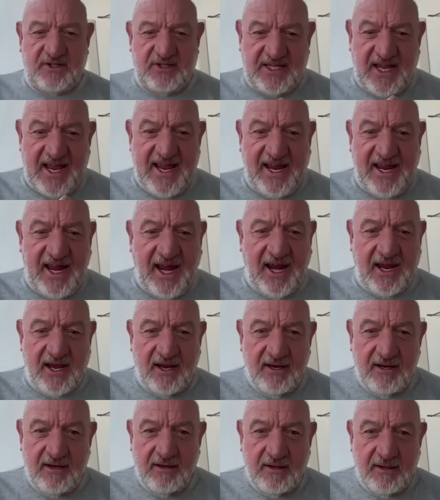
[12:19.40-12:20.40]
Dick,
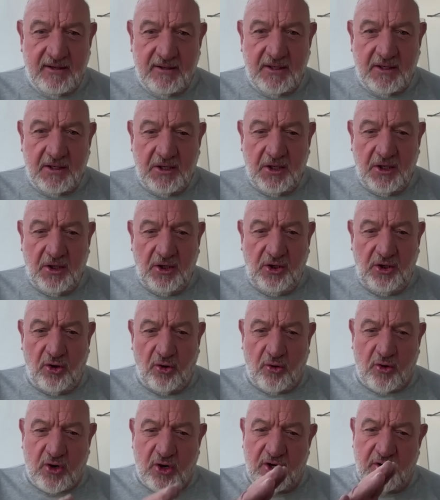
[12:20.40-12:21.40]

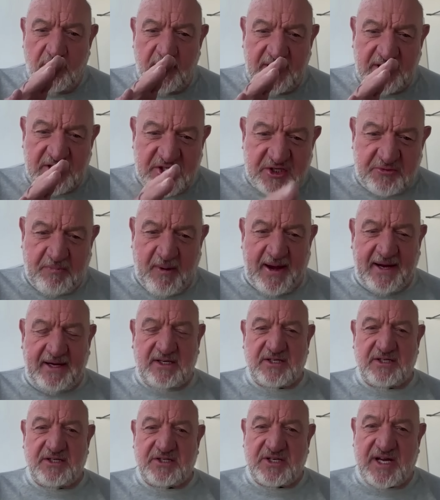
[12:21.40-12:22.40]
you're going to
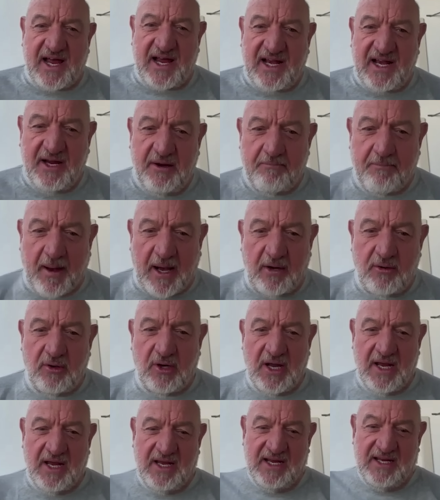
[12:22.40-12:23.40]
expect a sailing
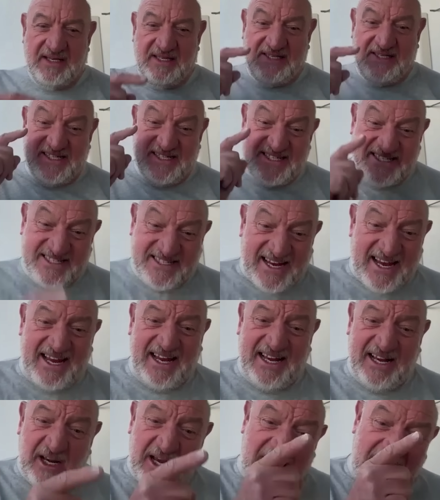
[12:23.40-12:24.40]
boat to
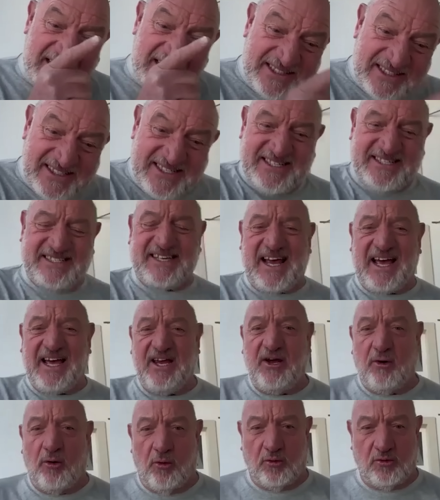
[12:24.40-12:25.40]
sail under
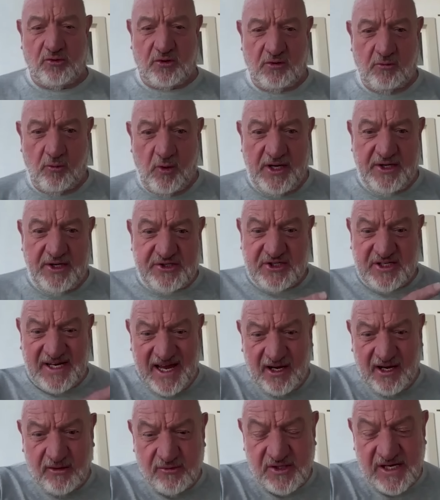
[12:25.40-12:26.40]
sails, with
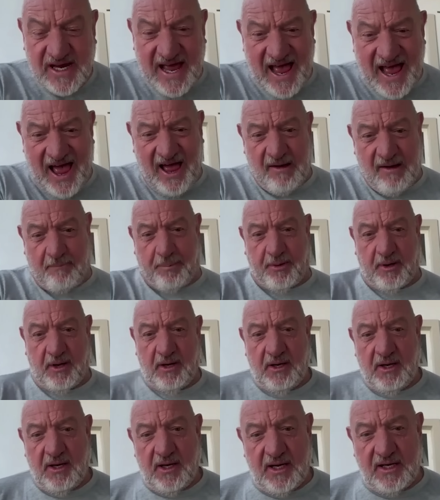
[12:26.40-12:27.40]
sails up
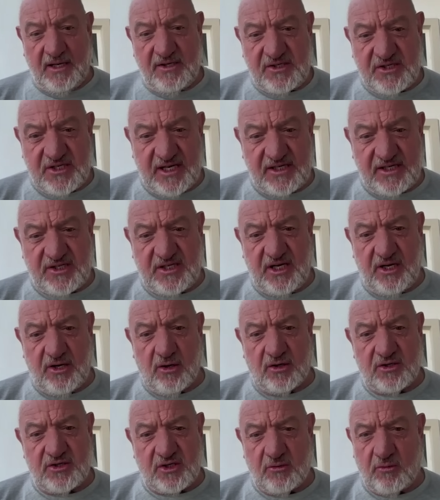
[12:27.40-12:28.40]
at 60
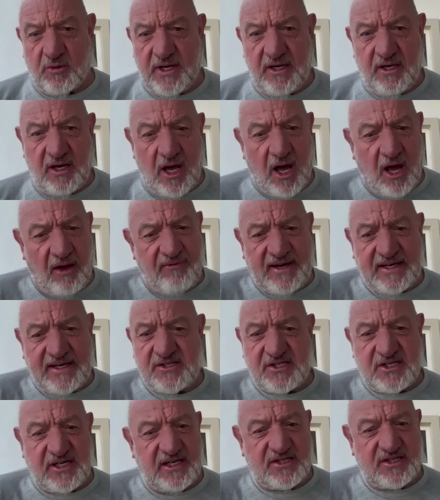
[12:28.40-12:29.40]
knots of wind. I've had
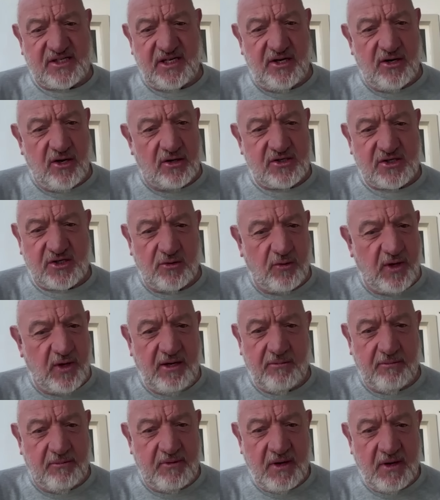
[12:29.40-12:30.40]
60 knots of
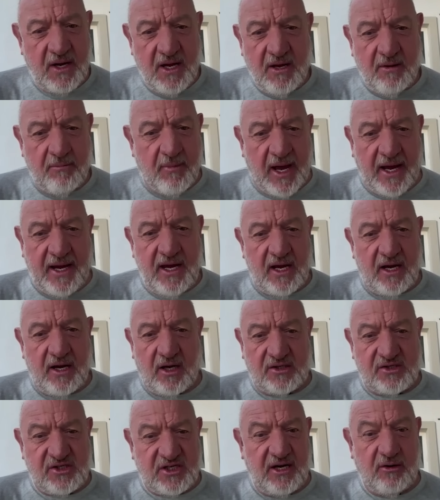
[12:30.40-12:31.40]
wind, mate, and
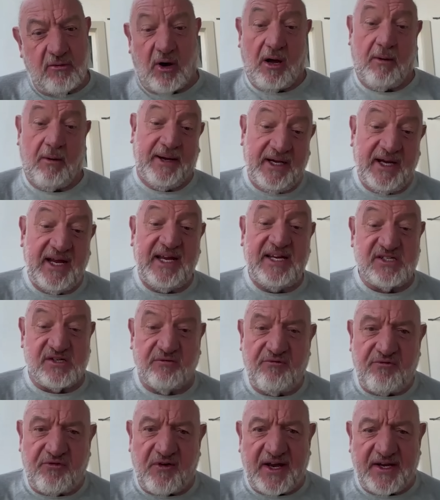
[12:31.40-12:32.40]
I'll tell you what, I mean, it
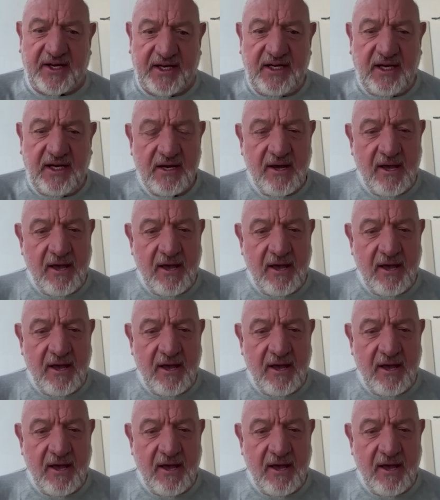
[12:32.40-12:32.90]
isn't funny,